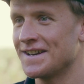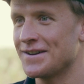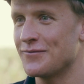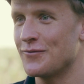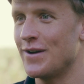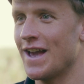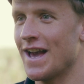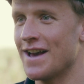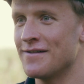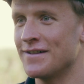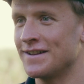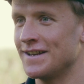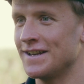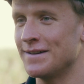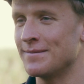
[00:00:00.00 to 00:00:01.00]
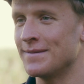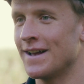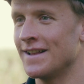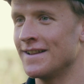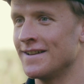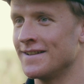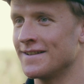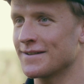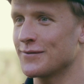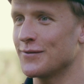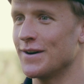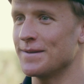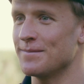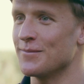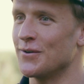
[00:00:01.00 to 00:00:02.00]
we have a team that is
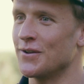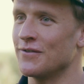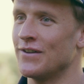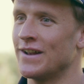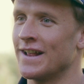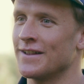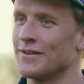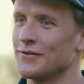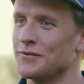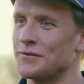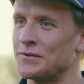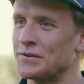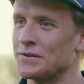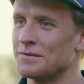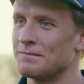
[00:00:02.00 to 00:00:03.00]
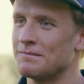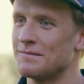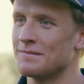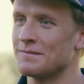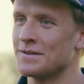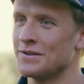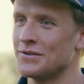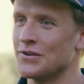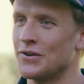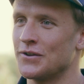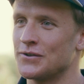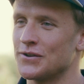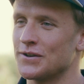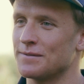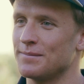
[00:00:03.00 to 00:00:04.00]
quite motivated to
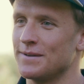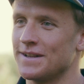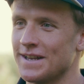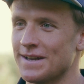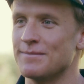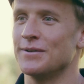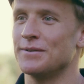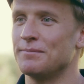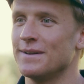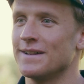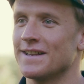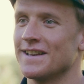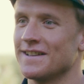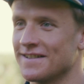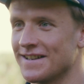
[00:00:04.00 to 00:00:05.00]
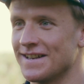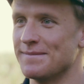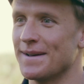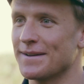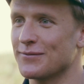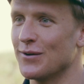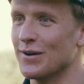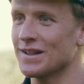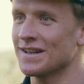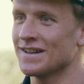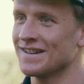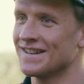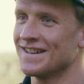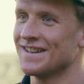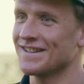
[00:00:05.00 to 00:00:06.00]
not just beat him, but beat his team as well.
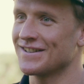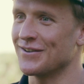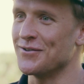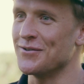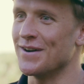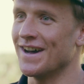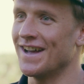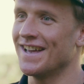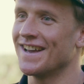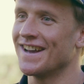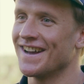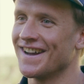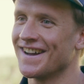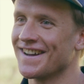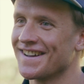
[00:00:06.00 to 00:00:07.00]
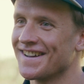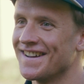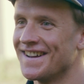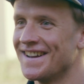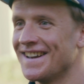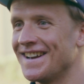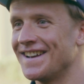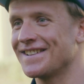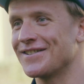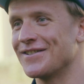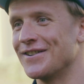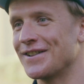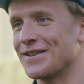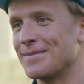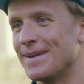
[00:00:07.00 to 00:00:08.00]
So it's
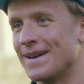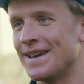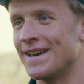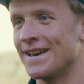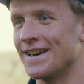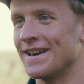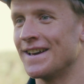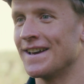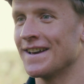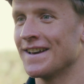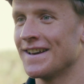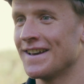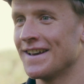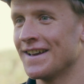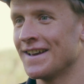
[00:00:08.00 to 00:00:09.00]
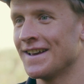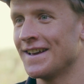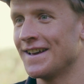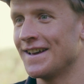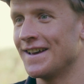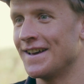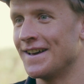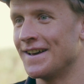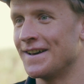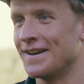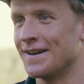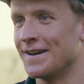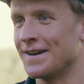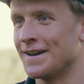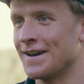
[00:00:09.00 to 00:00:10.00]
going to be
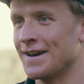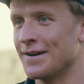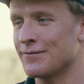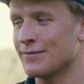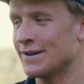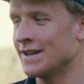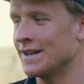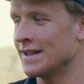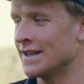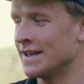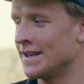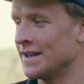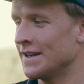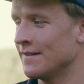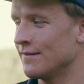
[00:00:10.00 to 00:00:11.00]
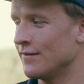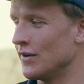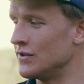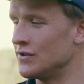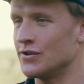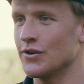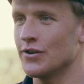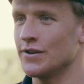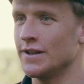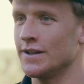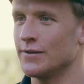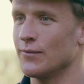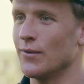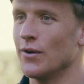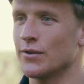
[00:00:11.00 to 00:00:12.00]
a really fun journey
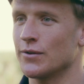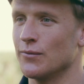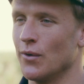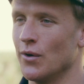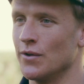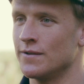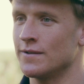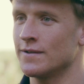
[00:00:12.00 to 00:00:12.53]
to work towards,